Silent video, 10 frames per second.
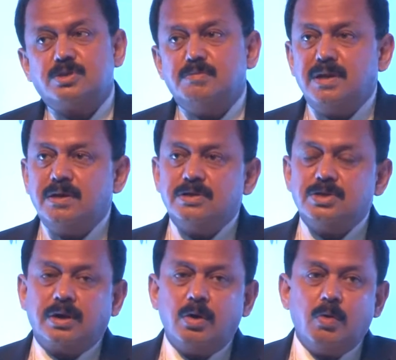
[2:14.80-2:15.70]
many years
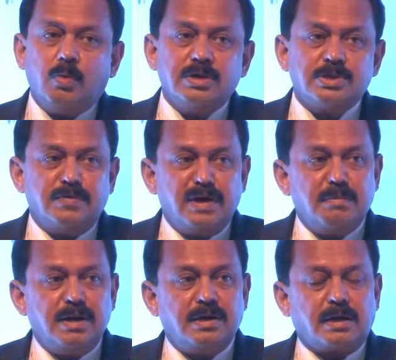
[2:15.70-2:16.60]
ago was a ring
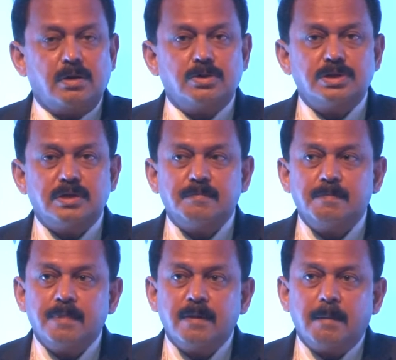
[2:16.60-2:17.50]
main technology
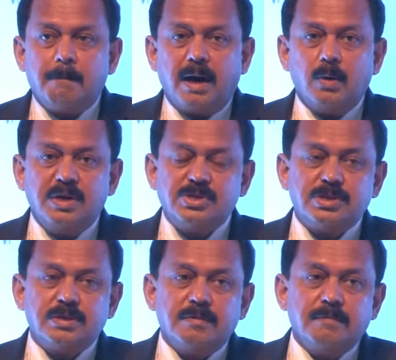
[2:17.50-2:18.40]
by which
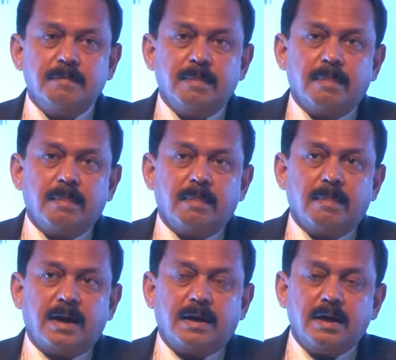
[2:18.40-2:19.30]

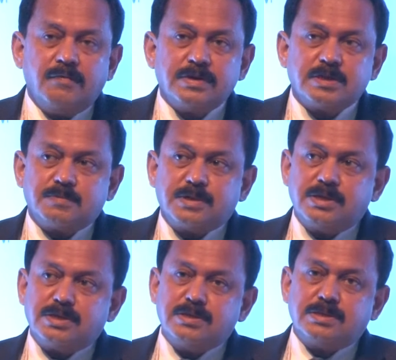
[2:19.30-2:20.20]
that every
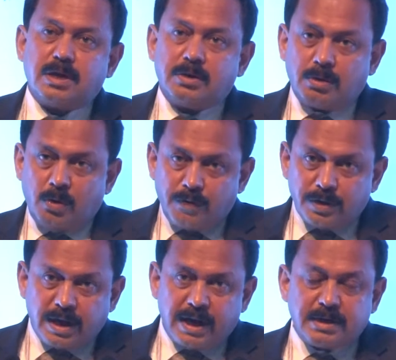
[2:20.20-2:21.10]
substation over
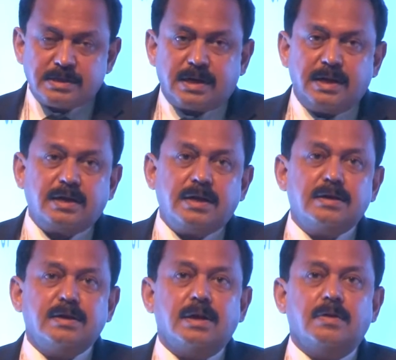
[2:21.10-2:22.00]
that is connected
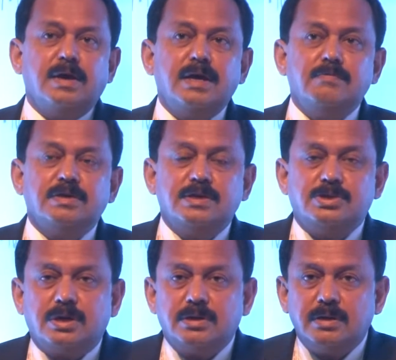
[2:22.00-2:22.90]
in a ring with
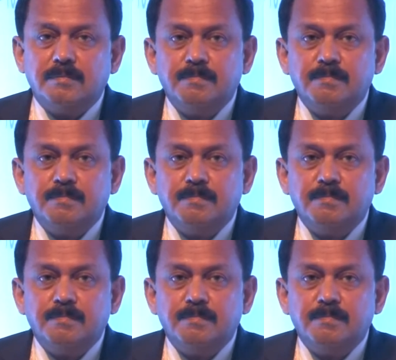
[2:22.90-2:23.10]
each other.